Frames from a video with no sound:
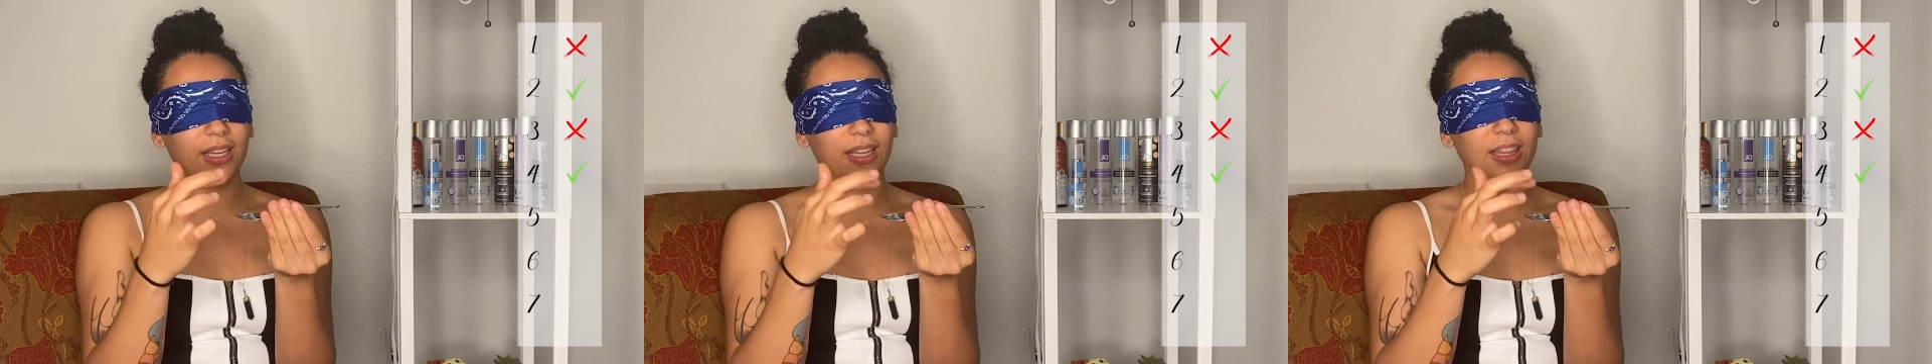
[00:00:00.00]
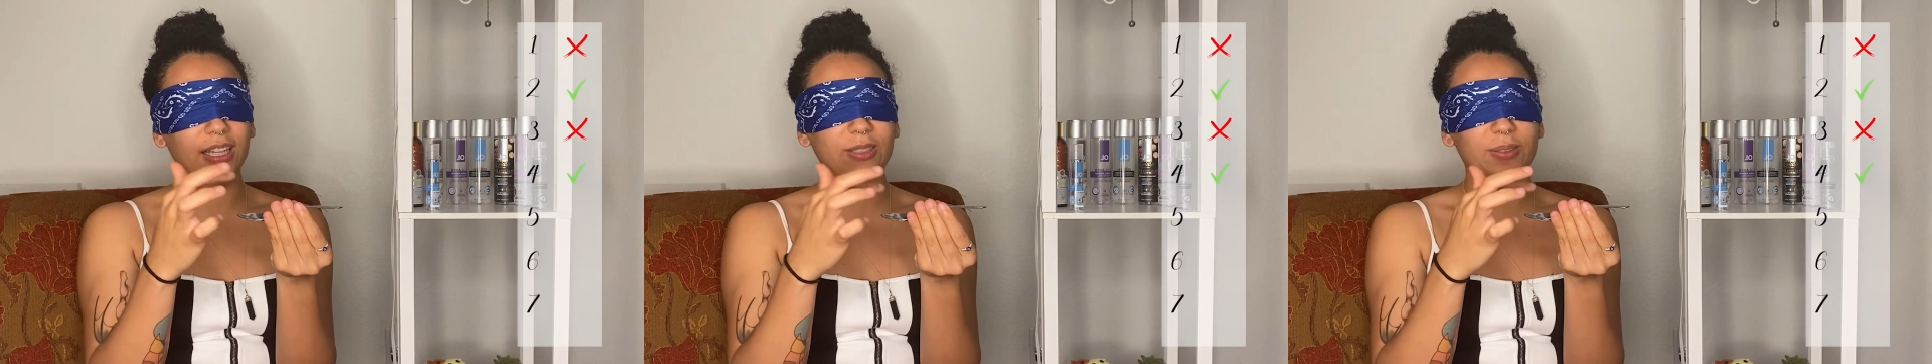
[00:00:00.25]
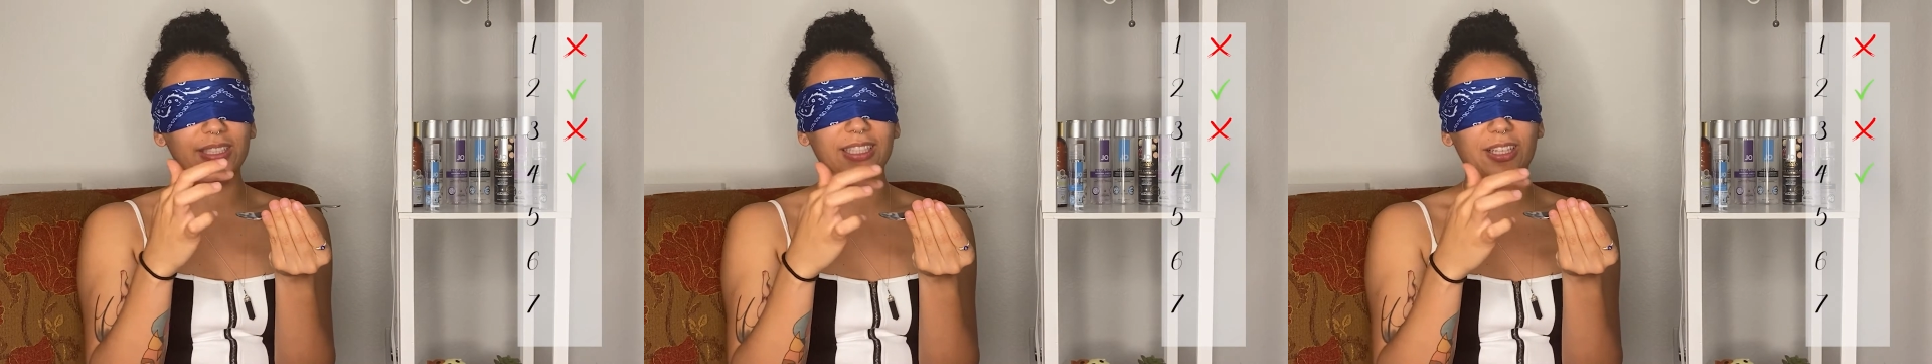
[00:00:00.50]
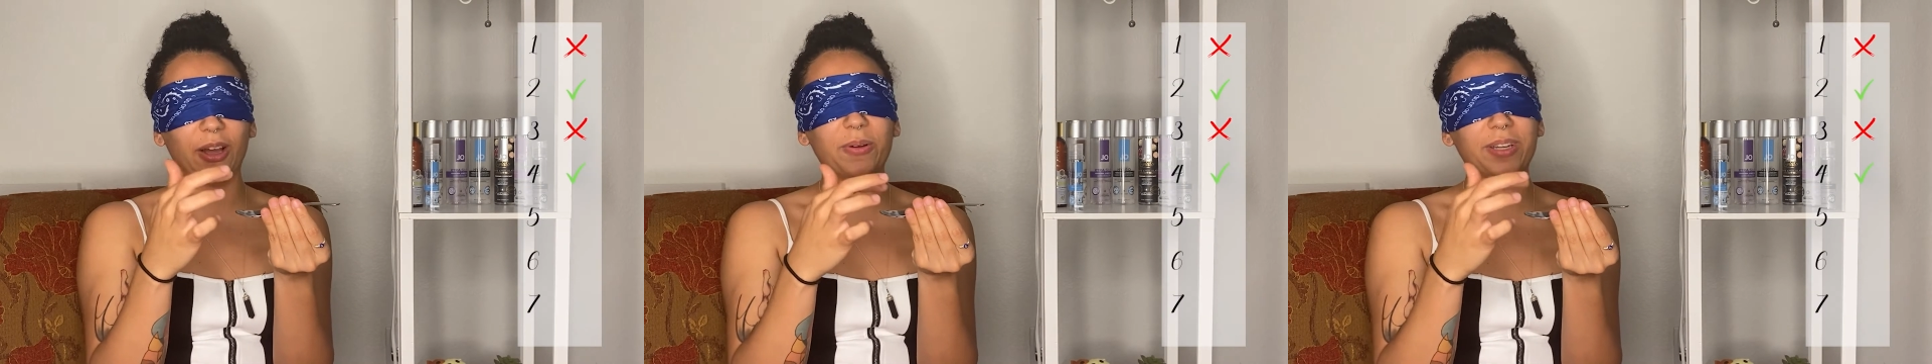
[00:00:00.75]
This one's the
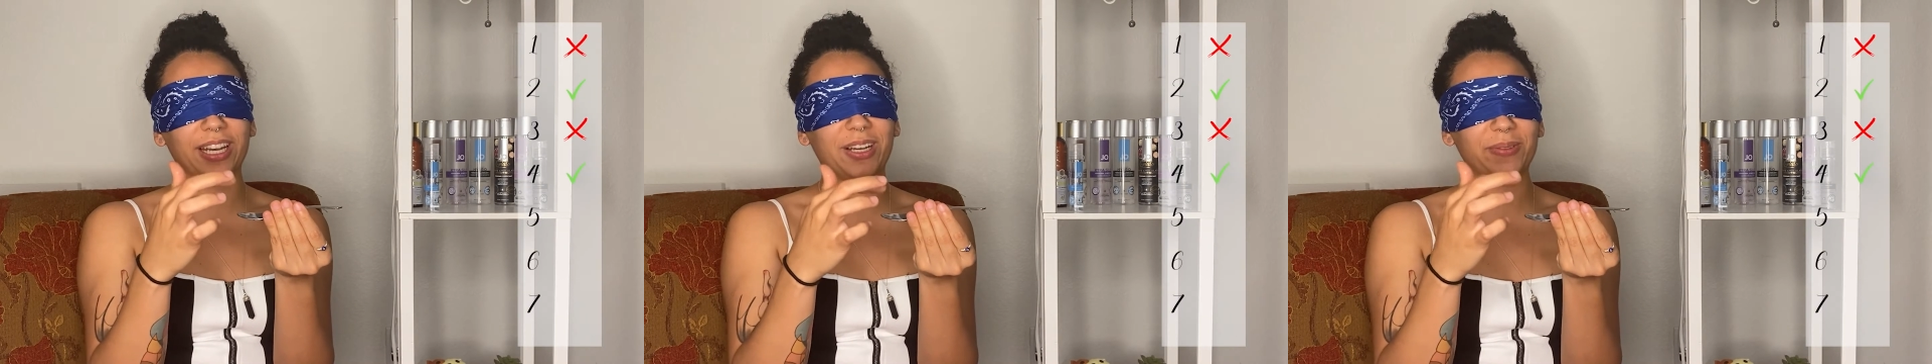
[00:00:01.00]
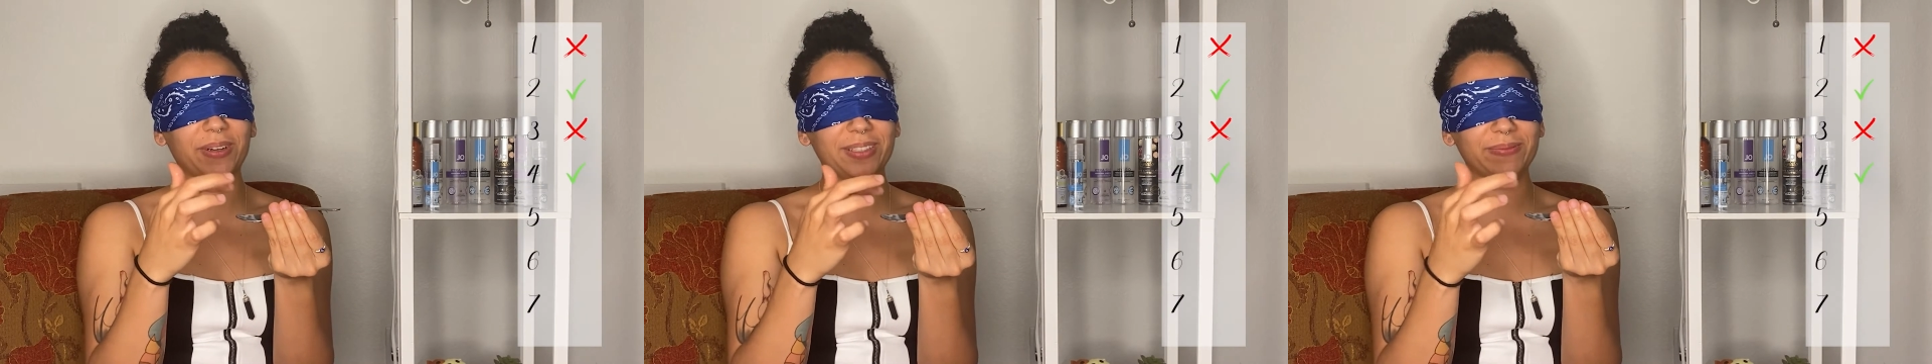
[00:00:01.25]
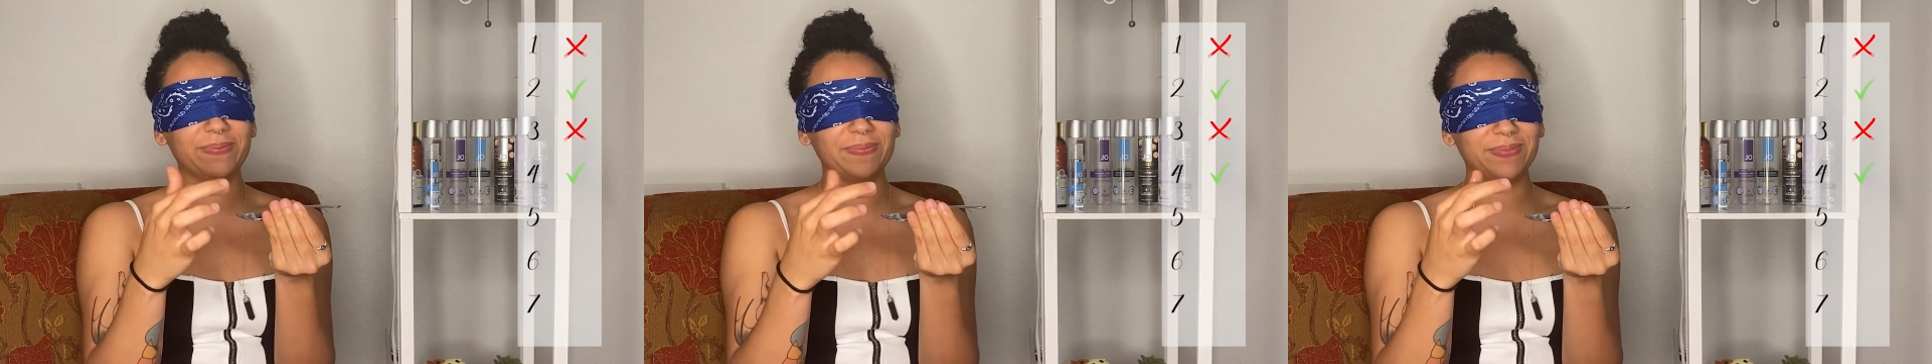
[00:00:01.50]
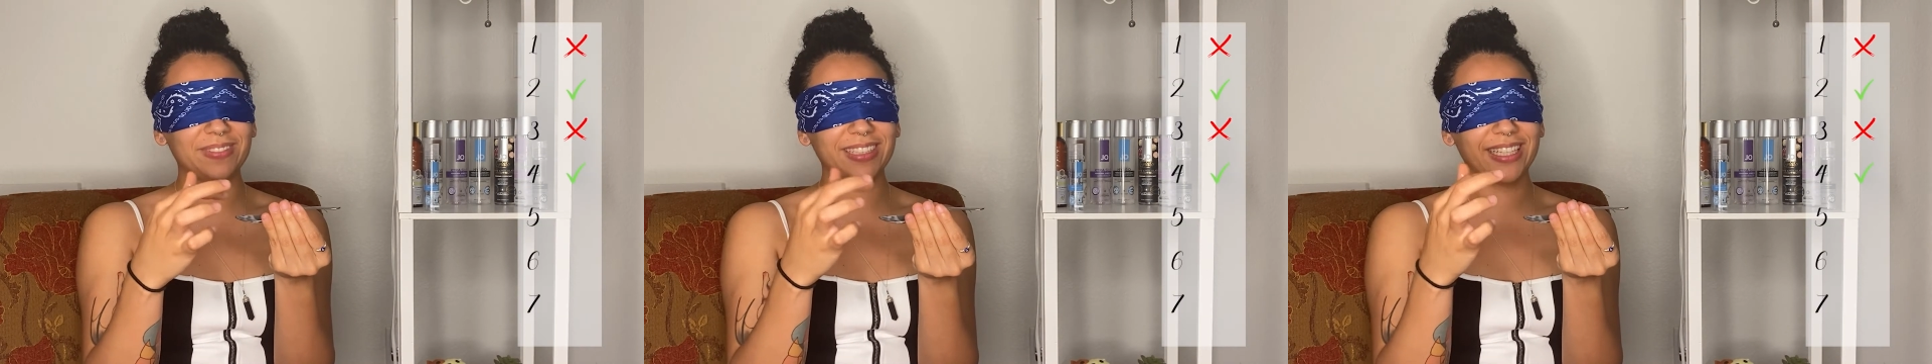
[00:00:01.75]
coconut one.
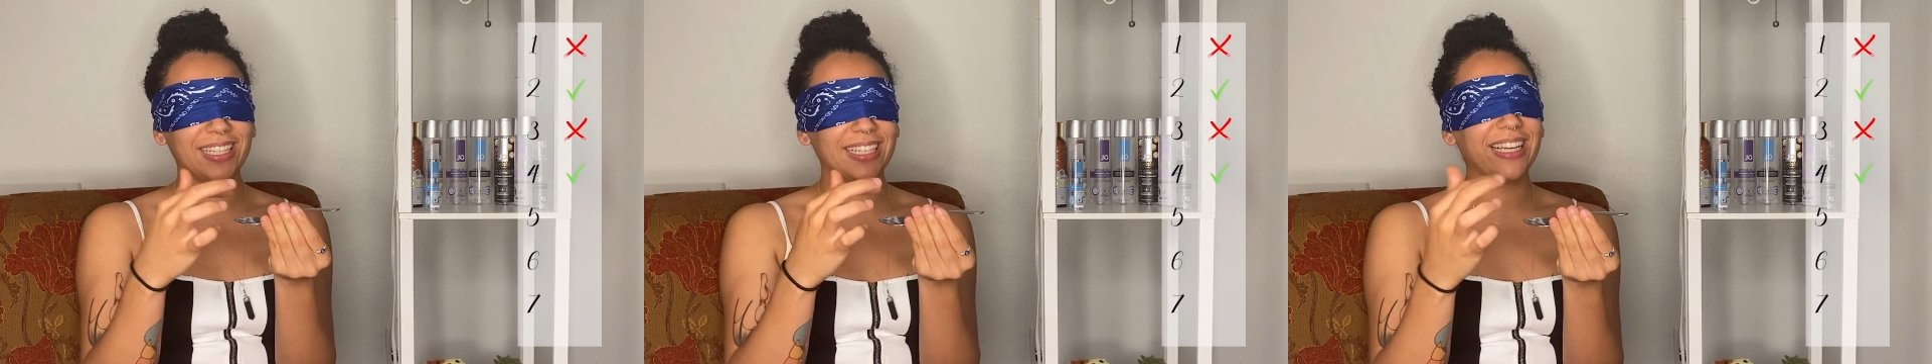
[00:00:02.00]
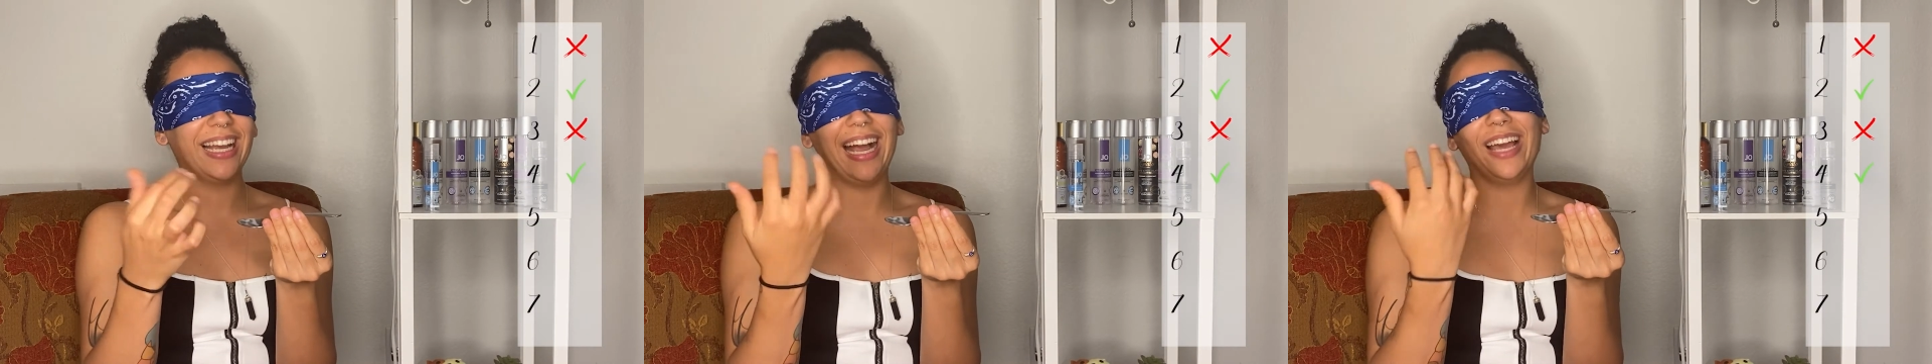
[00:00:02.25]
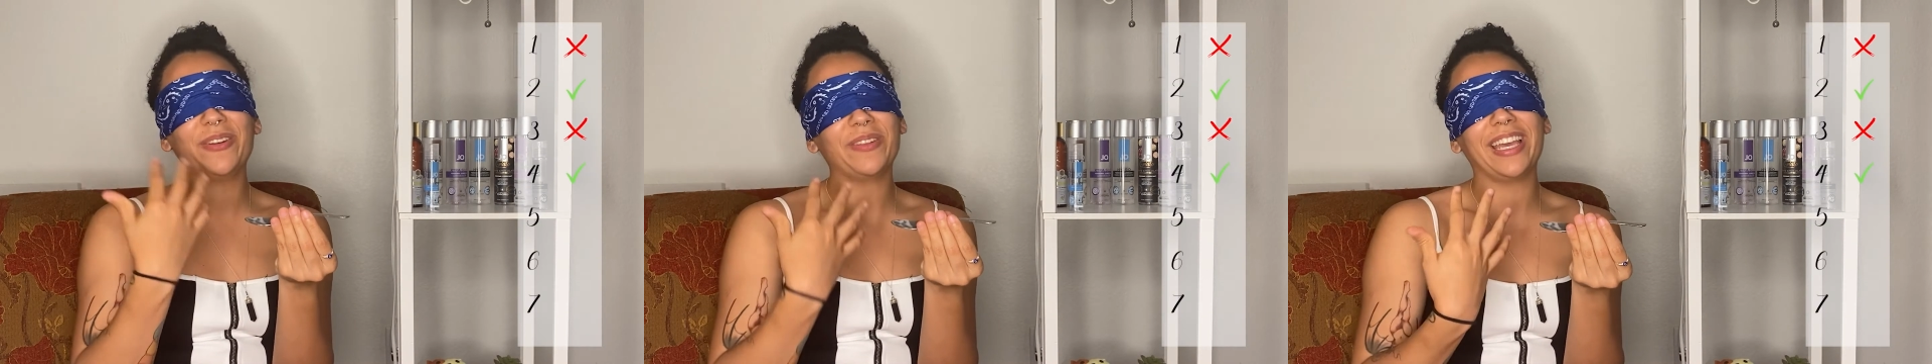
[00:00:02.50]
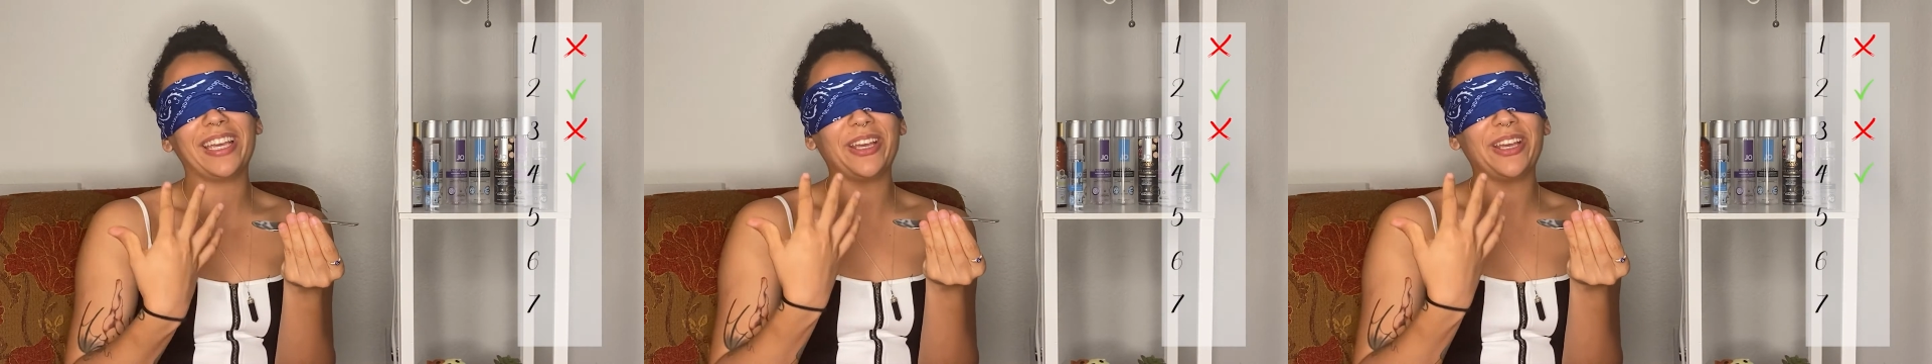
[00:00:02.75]
I don't like